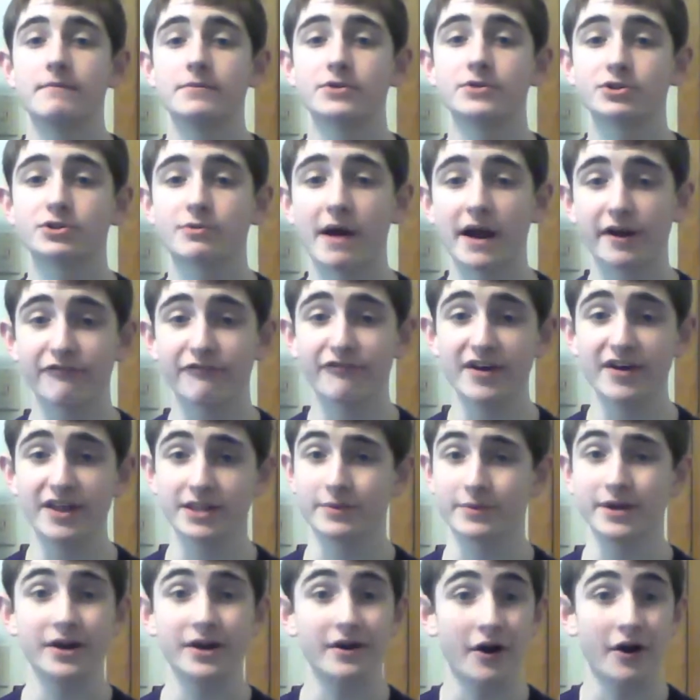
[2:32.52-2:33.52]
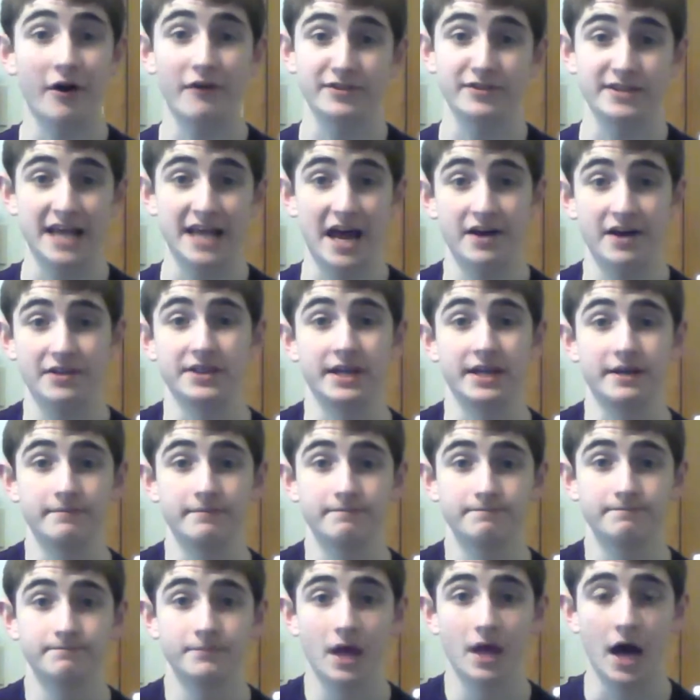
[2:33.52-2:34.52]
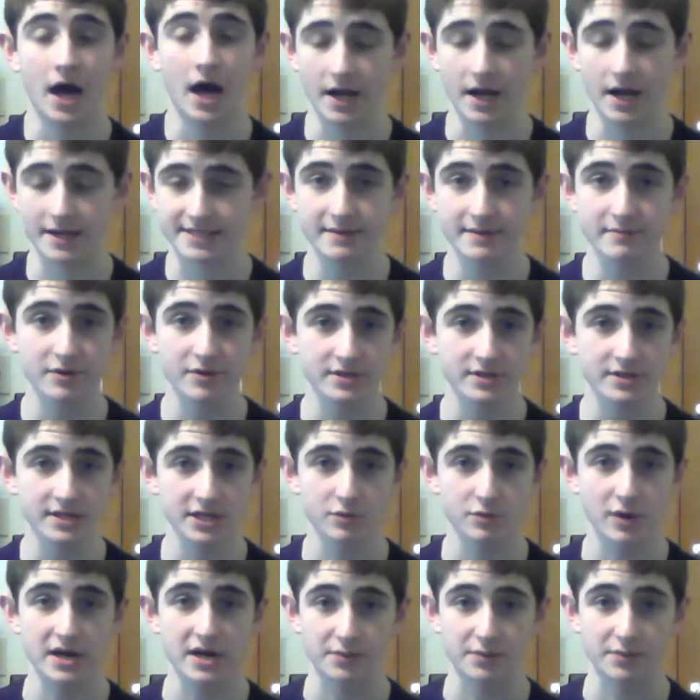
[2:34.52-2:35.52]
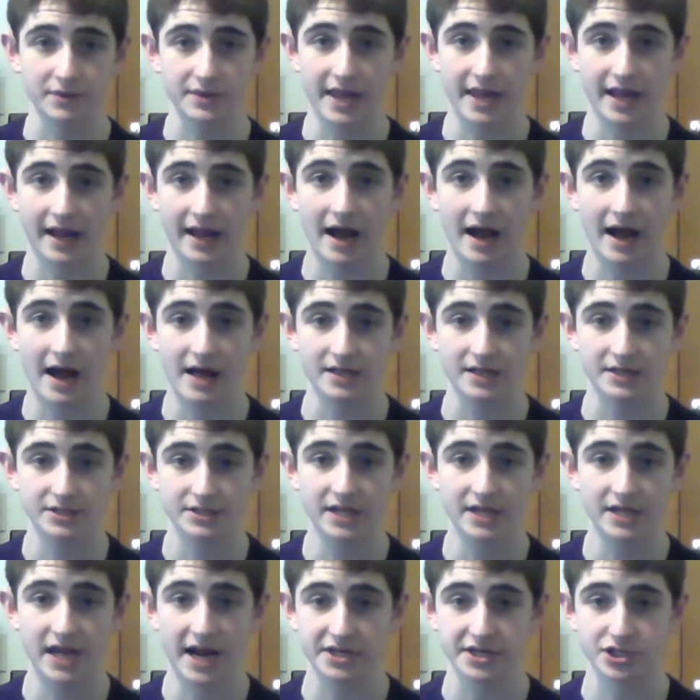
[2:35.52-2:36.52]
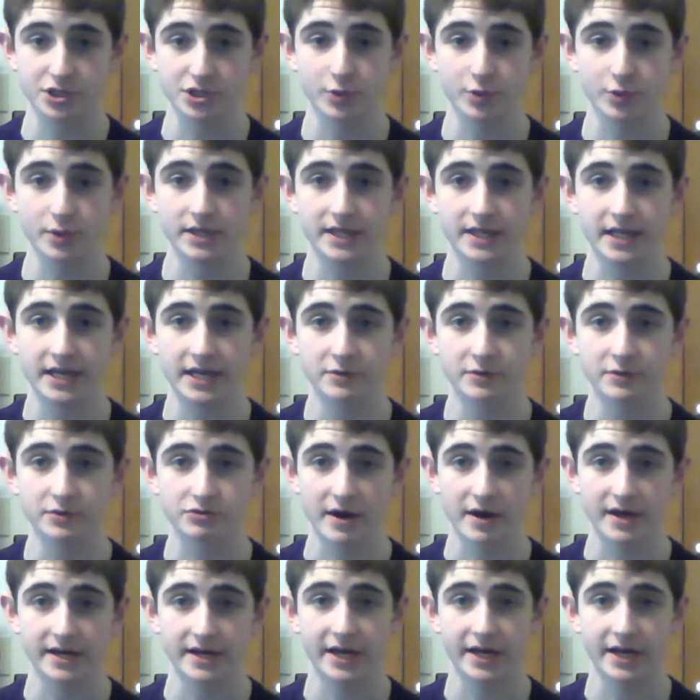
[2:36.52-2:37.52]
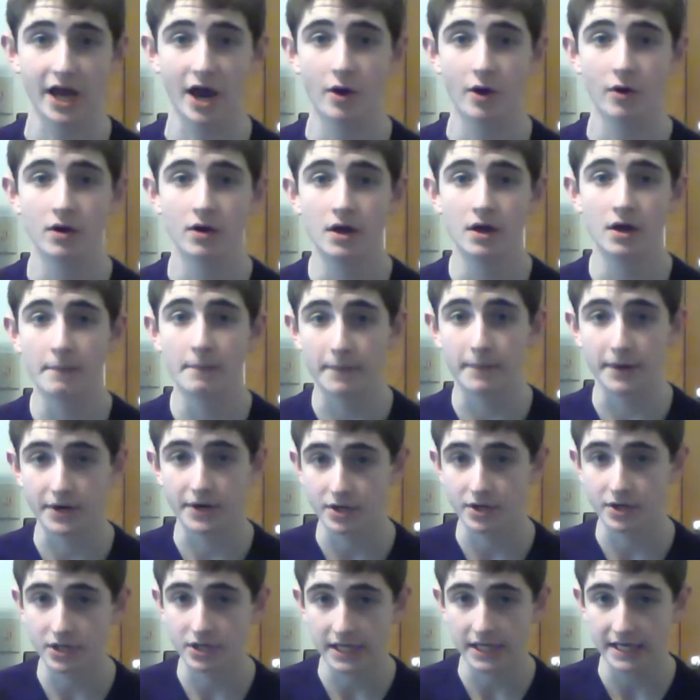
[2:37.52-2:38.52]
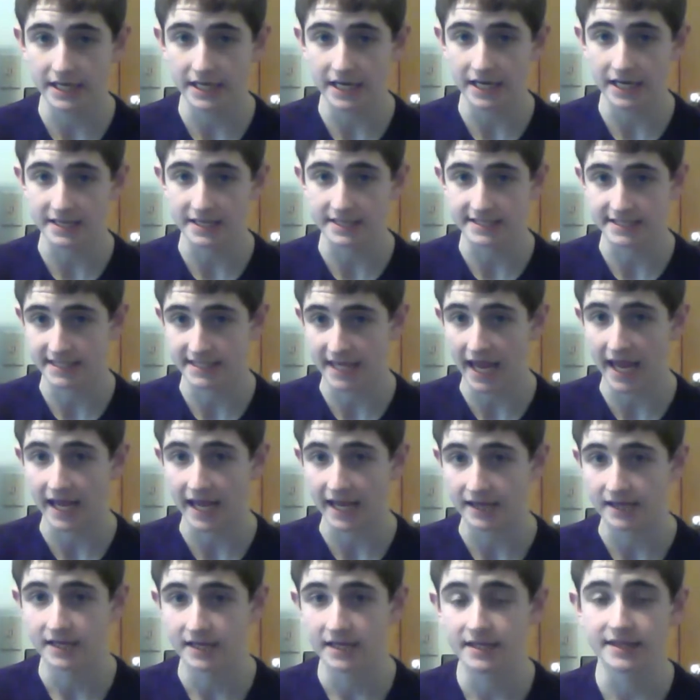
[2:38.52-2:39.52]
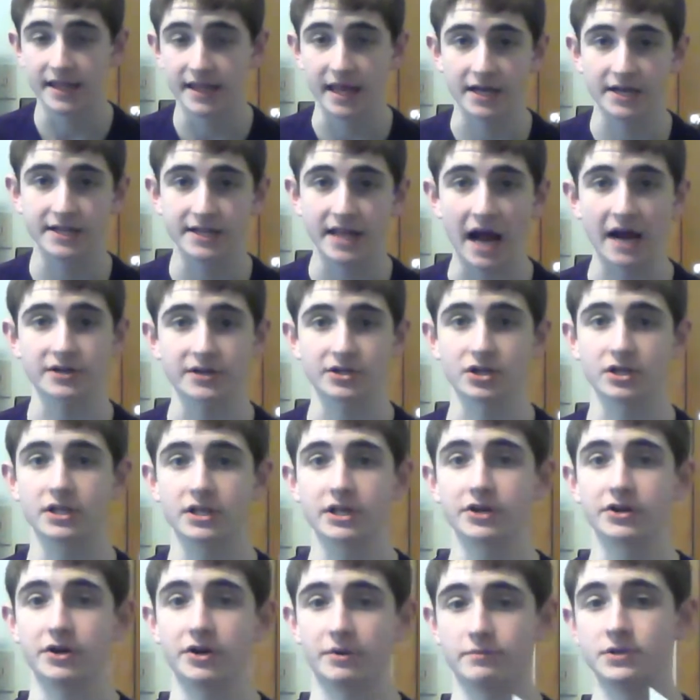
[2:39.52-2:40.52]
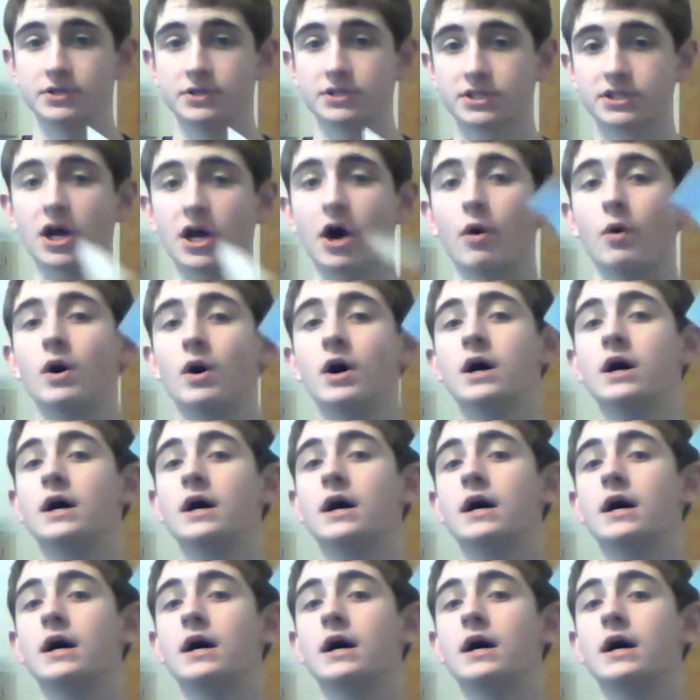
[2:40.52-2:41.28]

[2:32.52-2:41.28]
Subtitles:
Jermichael Finley, we don't know if he's healthy. Similar situation with Nick Collins. He actually tweeted that he was ready to go, but he didn't say that the doctor cleared him. So,